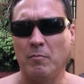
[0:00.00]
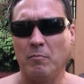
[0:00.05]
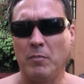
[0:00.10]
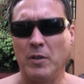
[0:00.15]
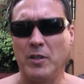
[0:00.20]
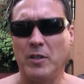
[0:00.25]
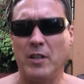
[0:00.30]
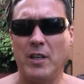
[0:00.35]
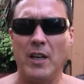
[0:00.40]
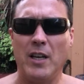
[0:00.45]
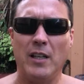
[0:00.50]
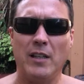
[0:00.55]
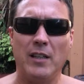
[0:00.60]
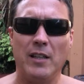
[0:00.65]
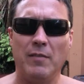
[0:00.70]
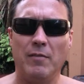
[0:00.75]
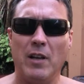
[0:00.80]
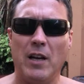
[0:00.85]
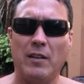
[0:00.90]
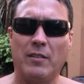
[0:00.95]
But you can't
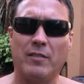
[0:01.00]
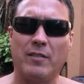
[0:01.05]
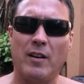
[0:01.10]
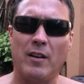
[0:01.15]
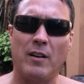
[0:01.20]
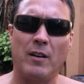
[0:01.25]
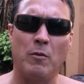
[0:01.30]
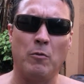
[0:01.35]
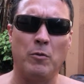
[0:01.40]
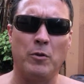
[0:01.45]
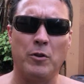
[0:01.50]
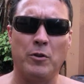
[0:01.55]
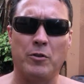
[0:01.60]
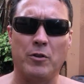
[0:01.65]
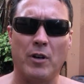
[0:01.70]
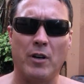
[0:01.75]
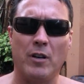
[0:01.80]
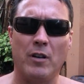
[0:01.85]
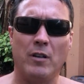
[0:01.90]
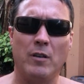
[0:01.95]
live that style when you're
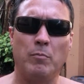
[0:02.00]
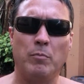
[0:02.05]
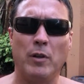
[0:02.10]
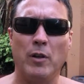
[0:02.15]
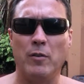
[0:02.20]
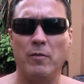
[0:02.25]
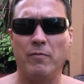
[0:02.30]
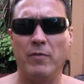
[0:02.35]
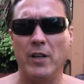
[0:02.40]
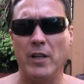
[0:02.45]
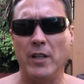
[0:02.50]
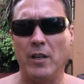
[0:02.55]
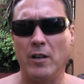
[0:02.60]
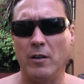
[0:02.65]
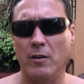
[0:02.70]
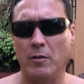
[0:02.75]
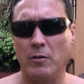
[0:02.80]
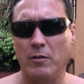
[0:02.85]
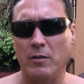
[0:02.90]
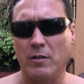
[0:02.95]
trying to upload
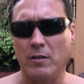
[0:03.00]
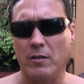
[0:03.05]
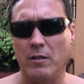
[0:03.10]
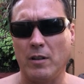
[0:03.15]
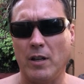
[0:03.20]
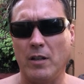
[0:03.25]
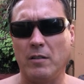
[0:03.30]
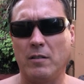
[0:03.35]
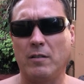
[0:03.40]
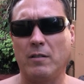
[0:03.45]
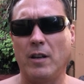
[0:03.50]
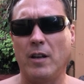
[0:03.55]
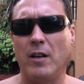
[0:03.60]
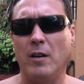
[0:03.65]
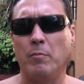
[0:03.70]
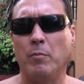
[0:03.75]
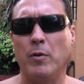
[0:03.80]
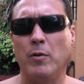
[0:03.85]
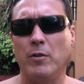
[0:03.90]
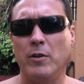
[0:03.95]
videos and stay
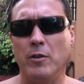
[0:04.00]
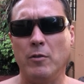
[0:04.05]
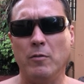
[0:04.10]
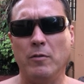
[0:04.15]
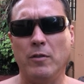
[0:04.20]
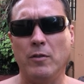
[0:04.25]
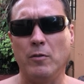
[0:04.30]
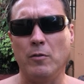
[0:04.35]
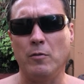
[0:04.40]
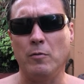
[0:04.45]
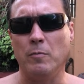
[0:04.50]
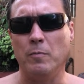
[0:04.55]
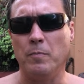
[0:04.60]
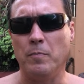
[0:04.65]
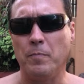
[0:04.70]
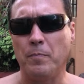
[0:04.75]
up on YouTube.